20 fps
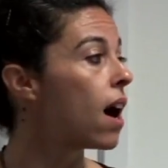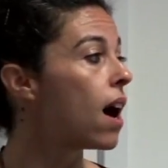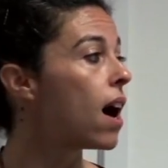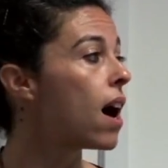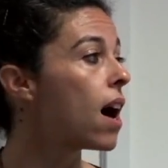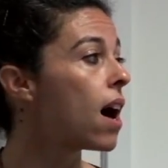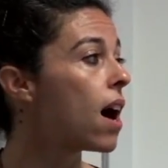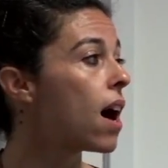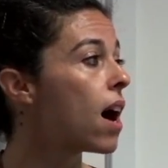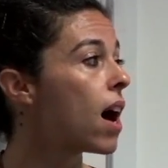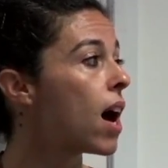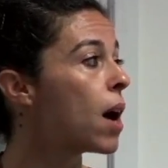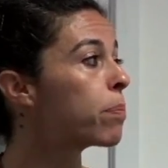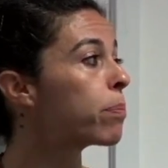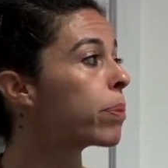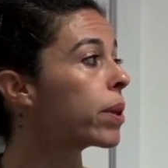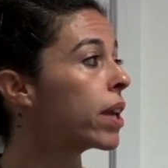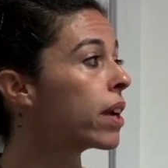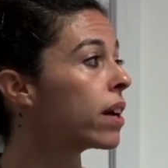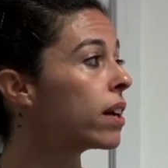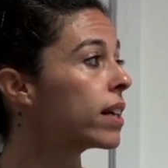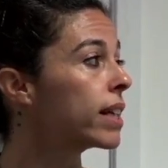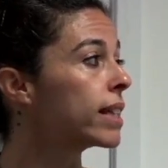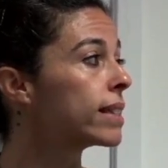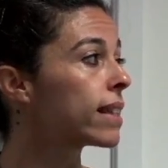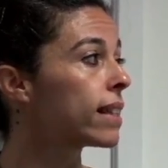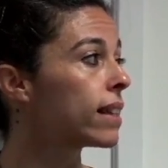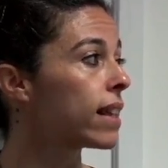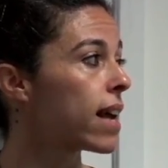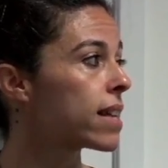appear
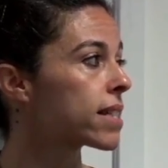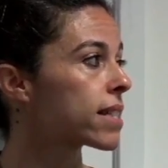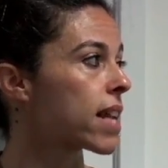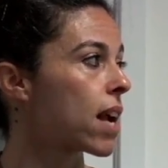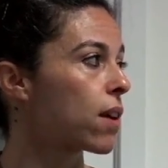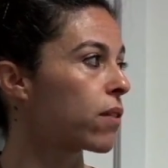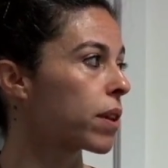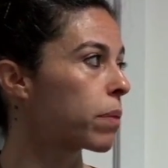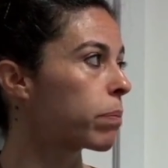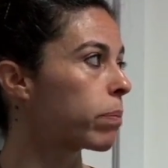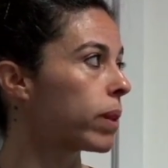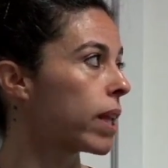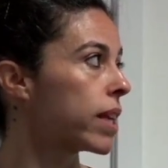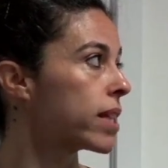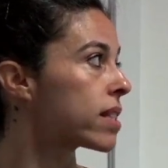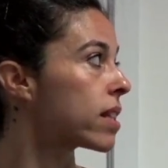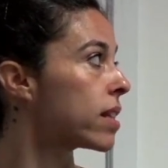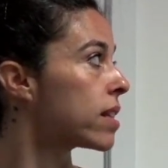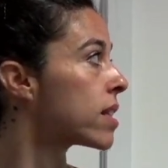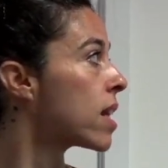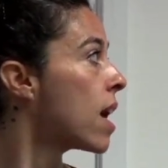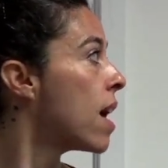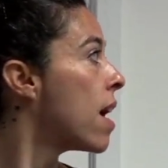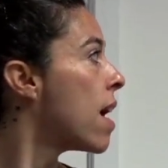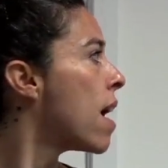in the less arid places.